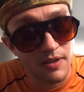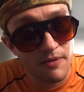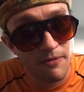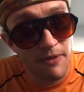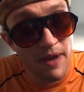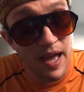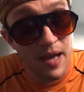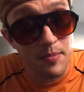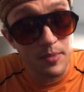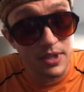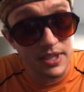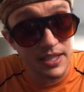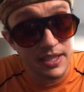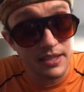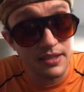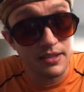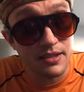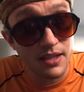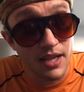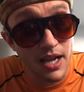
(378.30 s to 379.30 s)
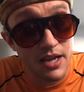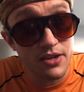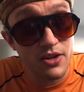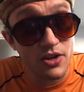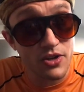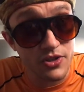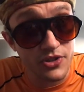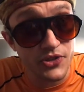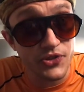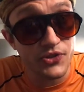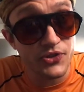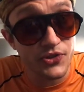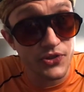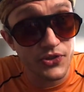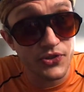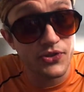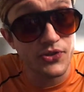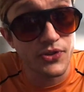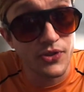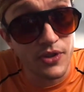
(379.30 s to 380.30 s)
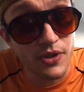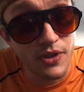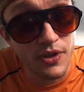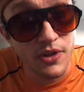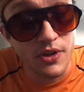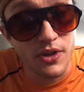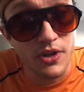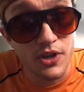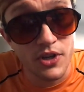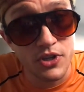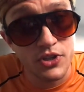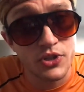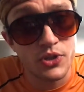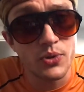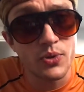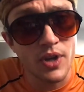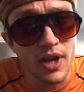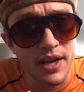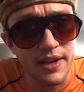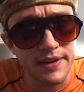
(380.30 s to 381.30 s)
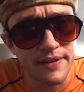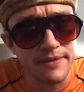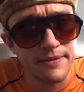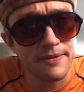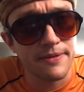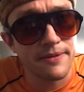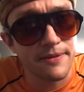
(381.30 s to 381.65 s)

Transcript: family and nurses do kind of